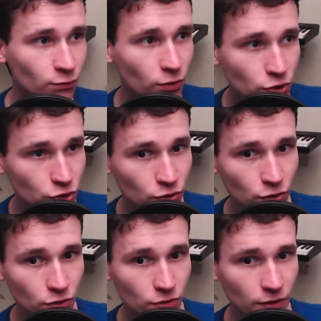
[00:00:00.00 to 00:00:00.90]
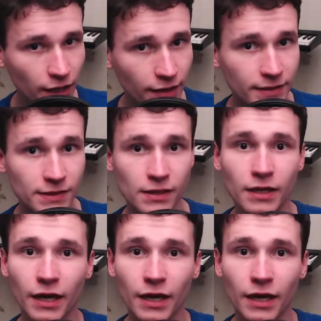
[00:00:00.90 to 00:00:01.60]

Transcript: what should you do next,